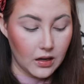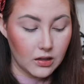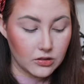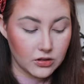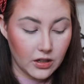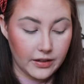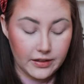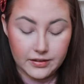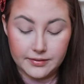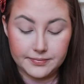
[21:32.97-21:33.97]
I'll try
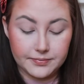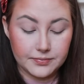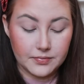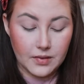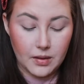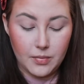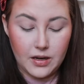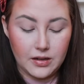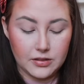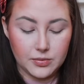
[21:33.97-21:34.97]
it.
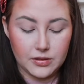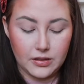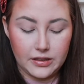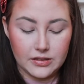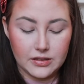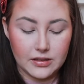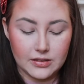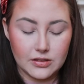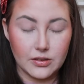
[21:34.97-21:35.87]
My husband likes it,